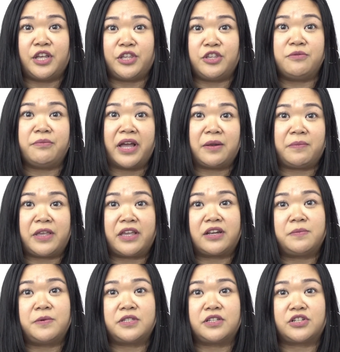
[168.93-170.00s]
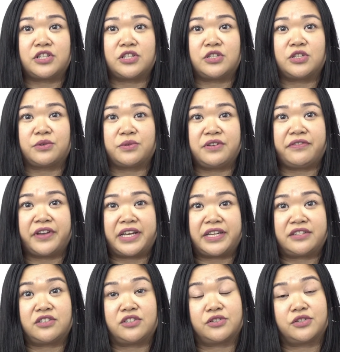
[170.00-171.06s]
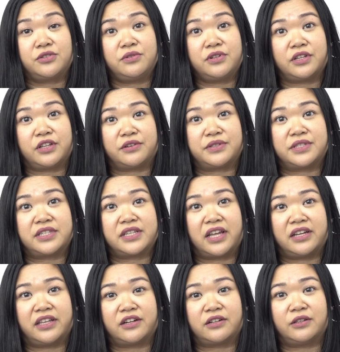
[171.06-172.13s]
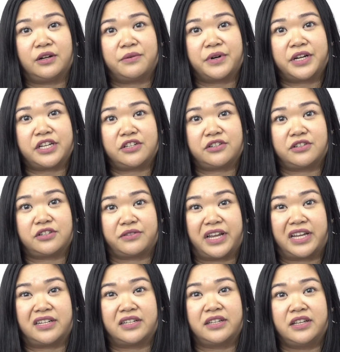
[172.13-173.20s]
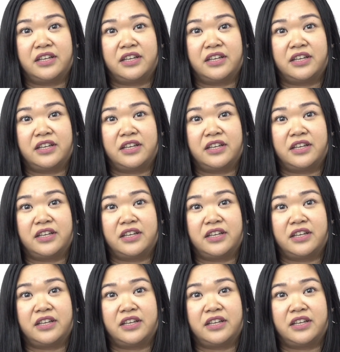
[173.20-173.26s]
you might be in a position to refinance your student loans and get a lower interest rate,